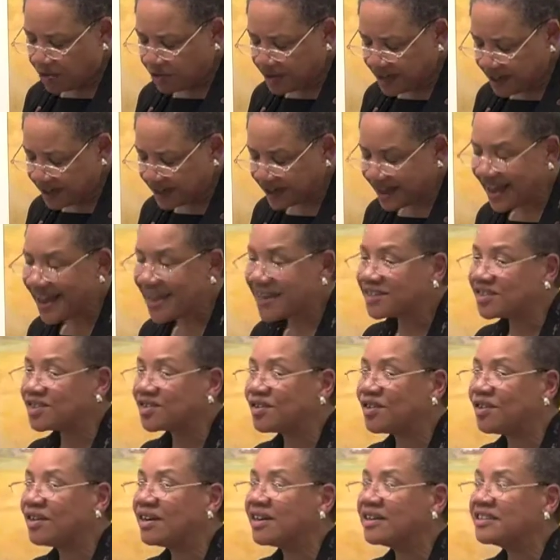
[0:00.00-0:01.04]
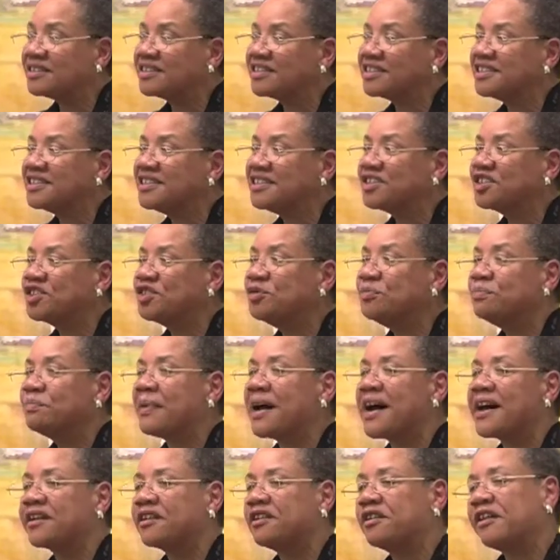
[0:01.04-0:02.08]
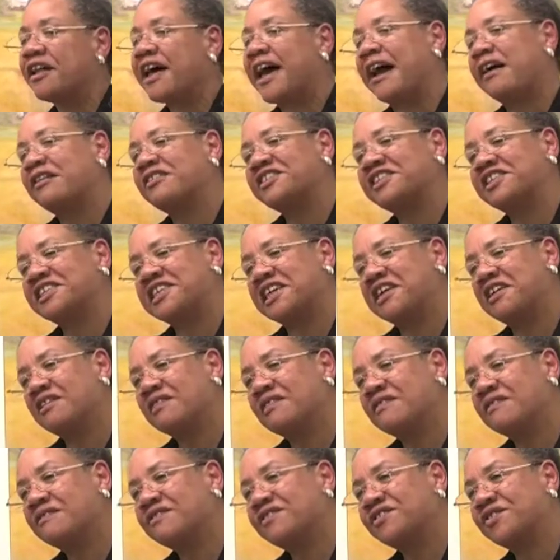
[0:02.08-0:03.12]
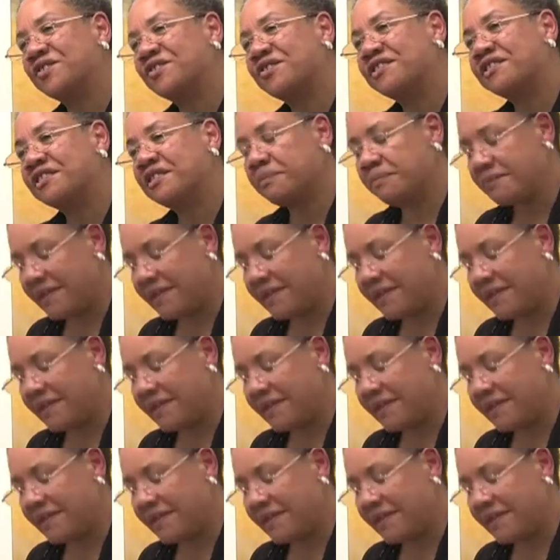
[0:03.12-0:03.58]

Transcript: we not taught to model ourselves on the